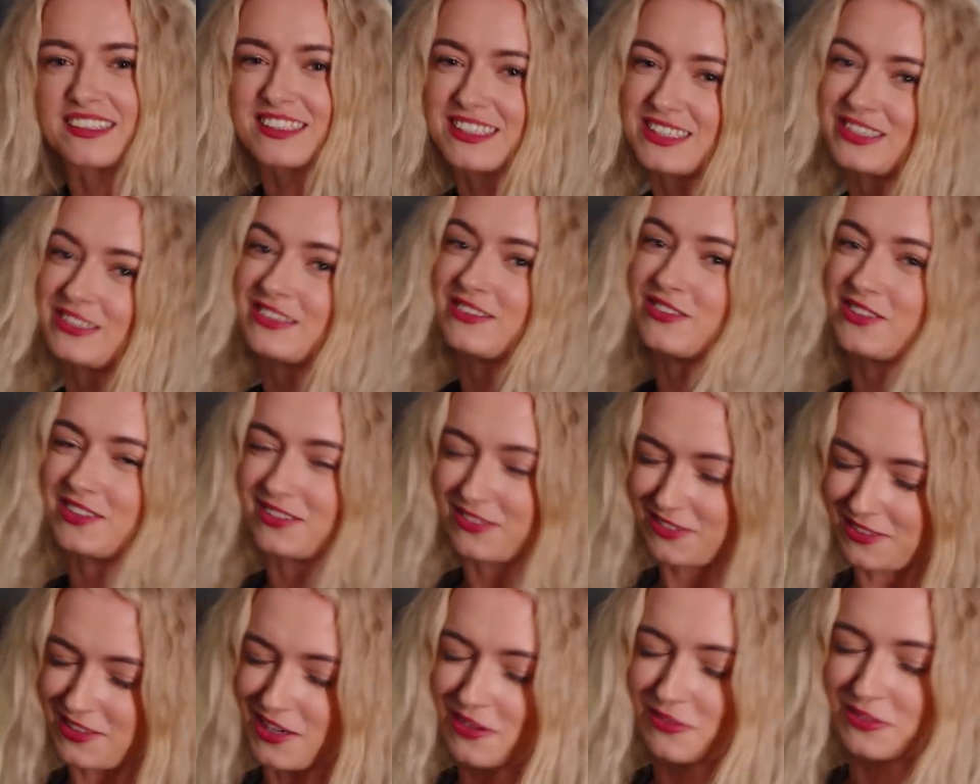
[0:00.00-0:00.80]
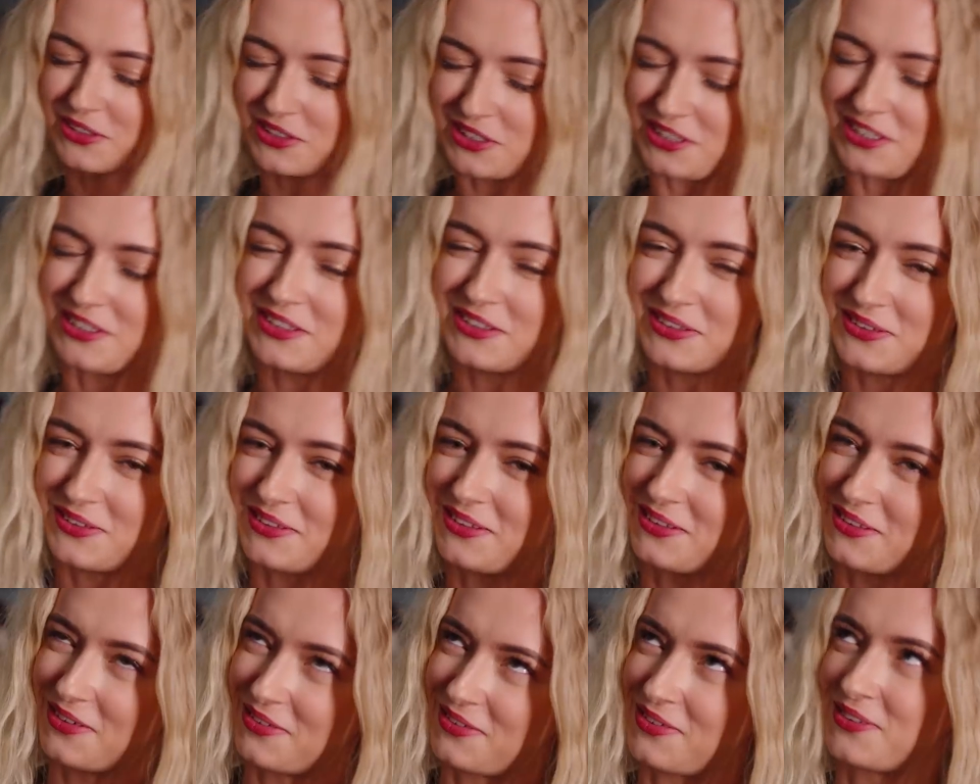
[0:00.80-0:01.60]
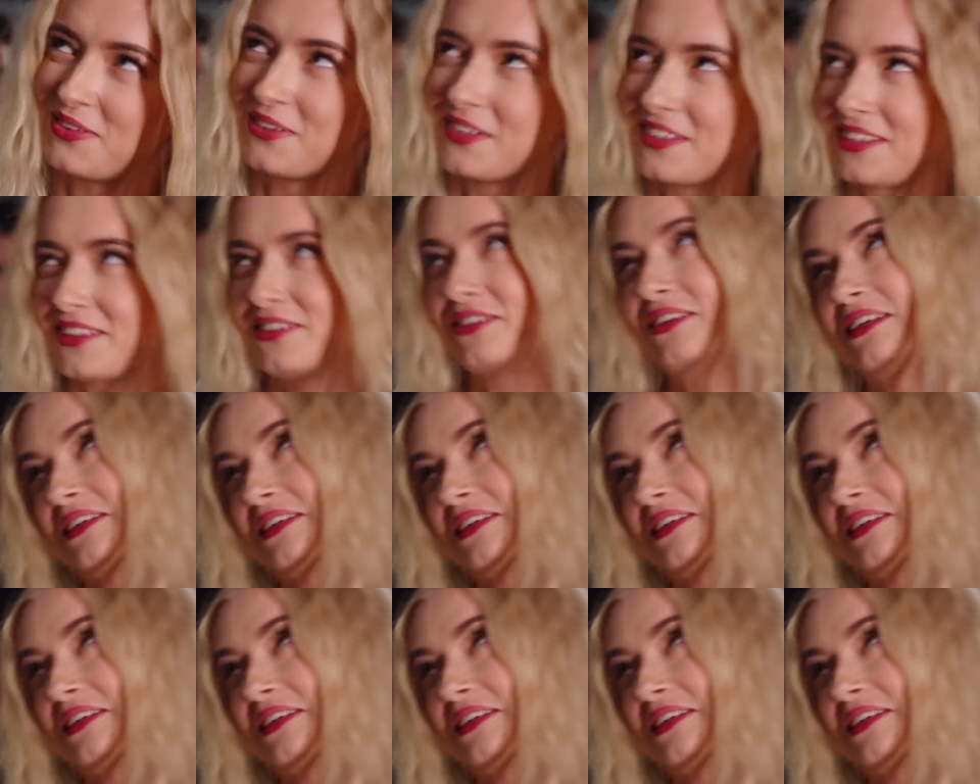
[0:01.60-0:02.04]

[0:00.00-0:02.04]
us because now we're G2, so of course.